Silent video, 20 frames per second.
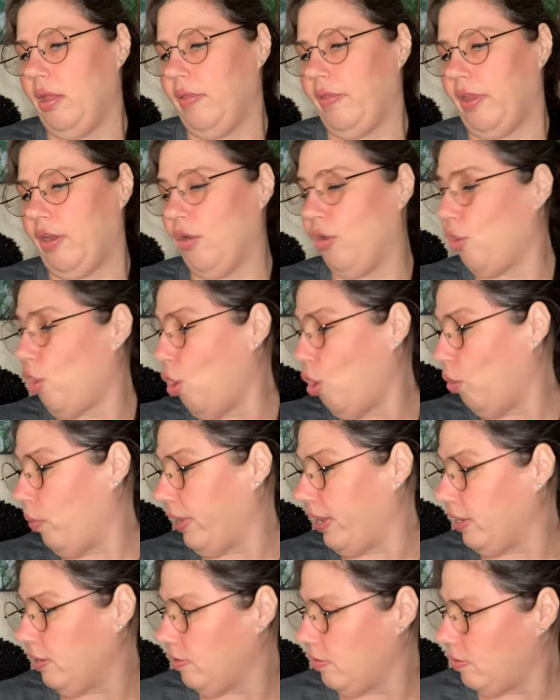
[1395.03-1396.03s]
They don't
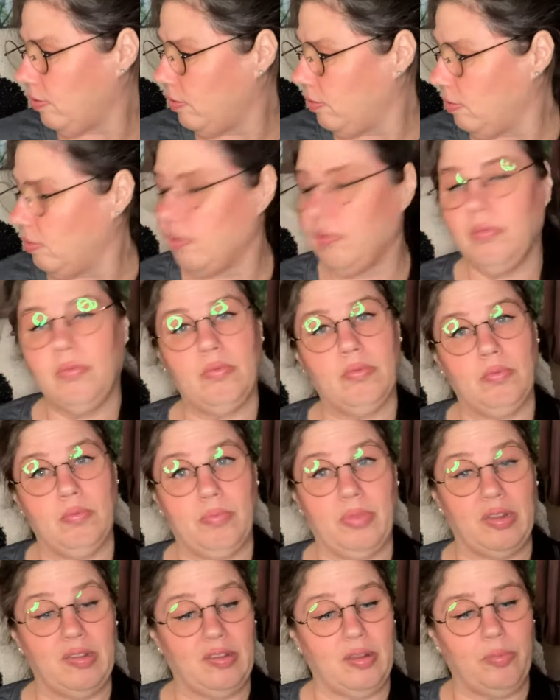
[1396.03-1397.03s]
always,
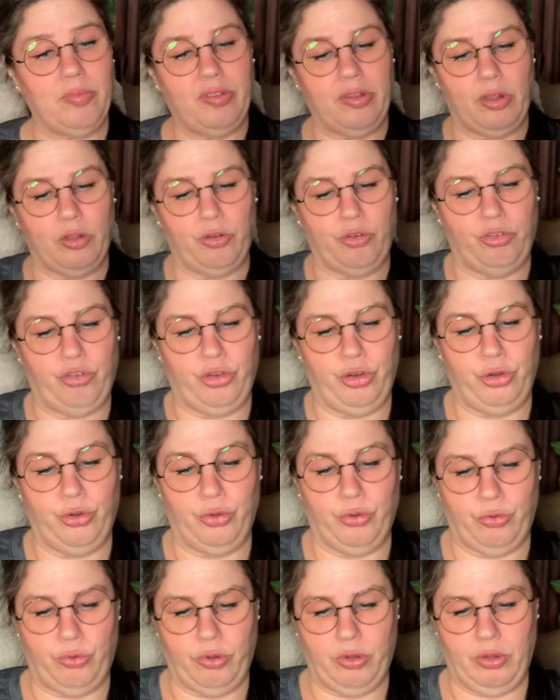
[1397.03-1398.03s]
but some sellers
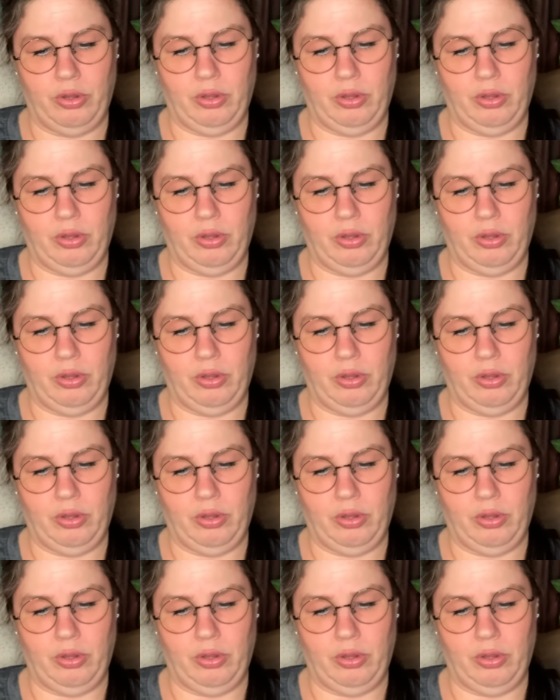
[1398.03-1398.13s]
do.